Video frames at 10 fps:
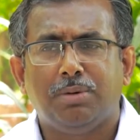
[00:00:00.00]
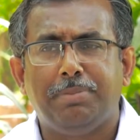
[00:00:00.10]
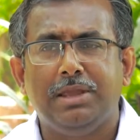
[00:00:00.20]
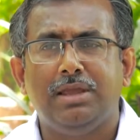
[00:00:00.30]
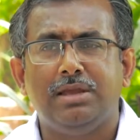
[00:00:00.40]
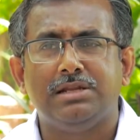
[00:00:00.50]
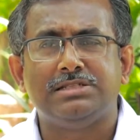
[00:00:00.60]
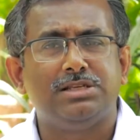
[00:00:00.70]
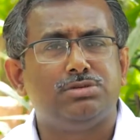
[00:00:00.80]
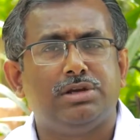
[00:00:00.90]
be in a
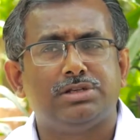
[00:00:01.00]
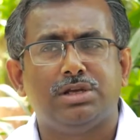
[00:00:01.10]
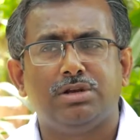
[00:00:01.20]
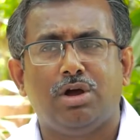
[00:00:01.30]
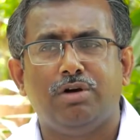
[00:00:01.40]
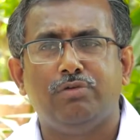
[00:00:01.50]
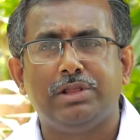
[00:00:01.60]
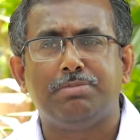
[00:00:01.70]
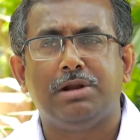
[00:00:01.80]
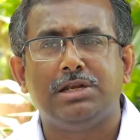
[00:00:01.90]
situation of
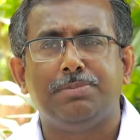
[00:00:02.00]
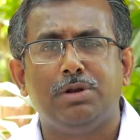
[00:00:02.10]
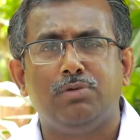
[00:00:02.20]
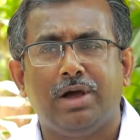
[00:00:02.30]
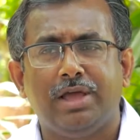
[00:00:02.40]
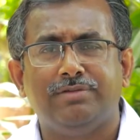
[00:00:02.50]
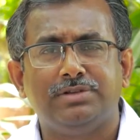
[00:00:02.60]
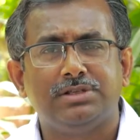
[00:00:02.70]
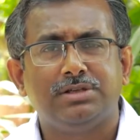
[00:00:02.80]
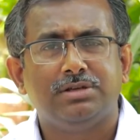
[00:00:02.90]
with multiple
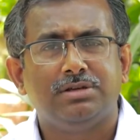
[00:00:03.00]
wives